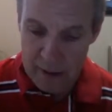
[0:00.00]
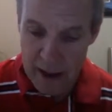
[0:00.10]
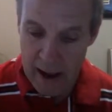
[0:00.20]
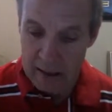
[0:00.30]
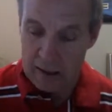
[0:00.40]

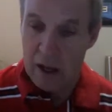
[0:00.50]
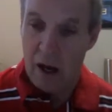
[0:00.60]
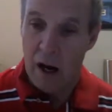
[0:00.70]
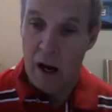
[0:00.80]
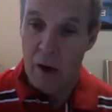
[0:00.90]
that
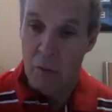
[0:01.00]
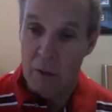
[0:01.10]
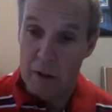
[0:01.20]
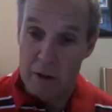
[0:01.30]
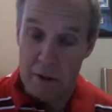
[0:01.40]

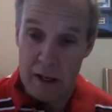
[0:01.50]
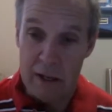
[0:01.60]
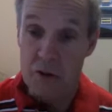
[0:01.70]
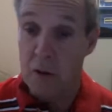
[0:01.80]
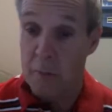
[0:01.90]
was
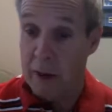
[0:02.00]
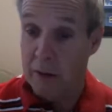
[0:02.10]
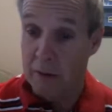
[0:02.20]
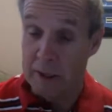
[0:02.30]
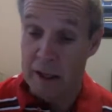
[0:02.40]

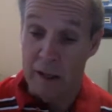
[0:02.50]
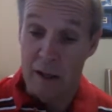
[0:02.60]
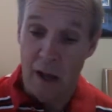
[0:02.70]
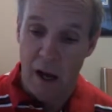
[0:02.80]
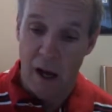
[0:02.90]
instrumental
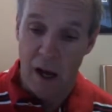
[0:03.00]
in